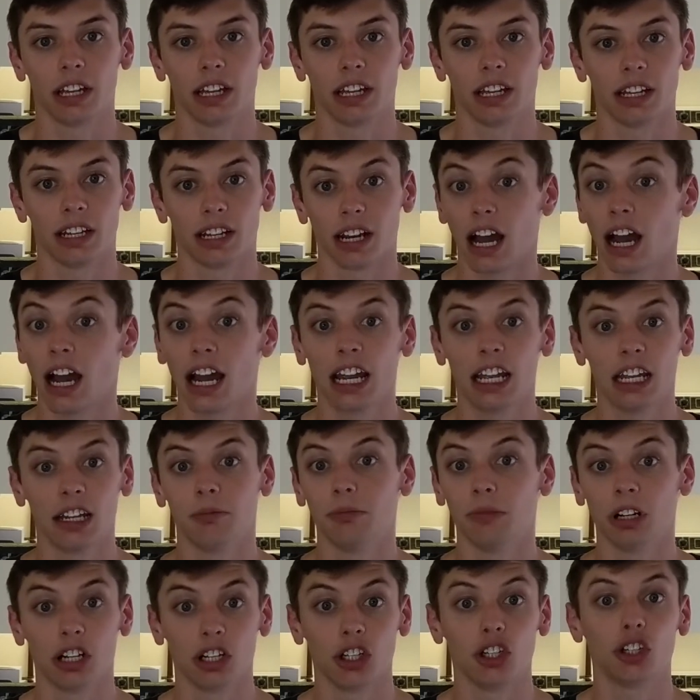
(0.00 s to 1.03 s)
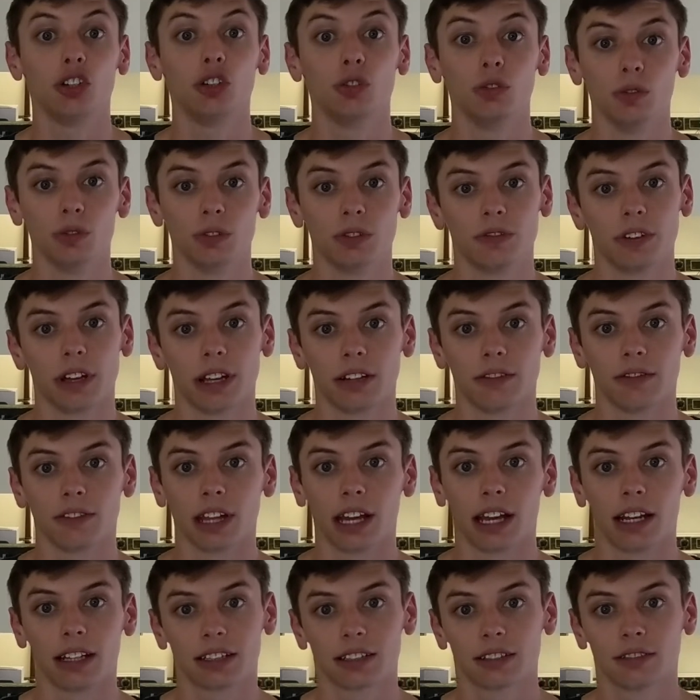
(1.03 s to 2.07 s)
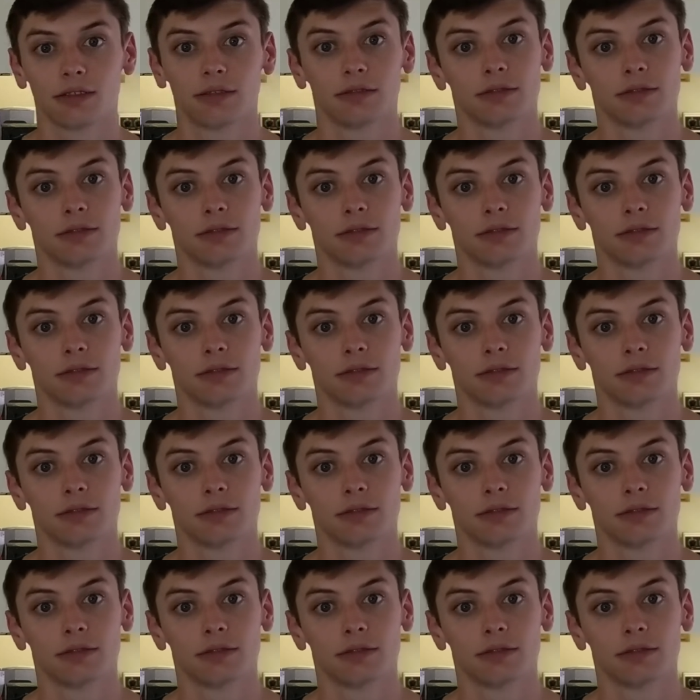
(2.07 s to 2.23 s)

and I am a huge fan of that.